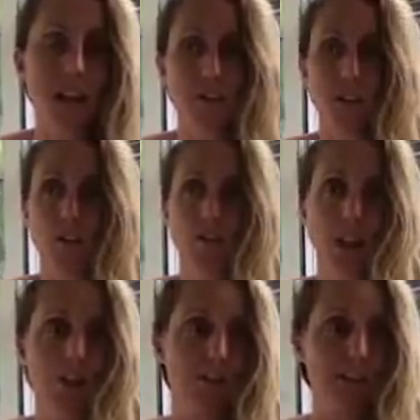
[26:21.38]
even if
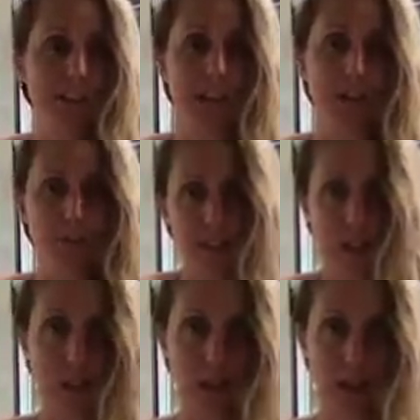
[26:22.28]
they're not the same as the
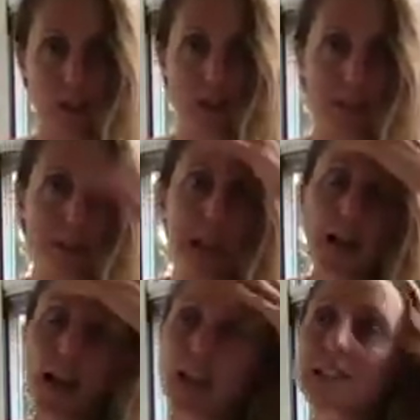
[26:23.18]
other Big Dreamers,
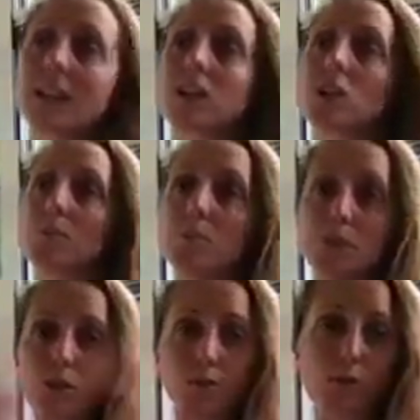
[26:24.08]
it's such a
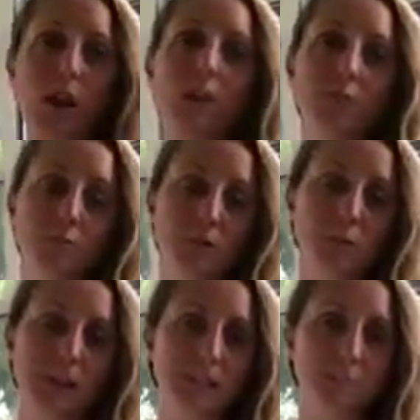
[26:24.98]
beautiful, comfortable
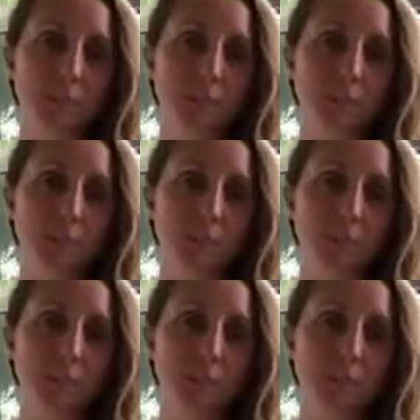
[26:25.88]
space to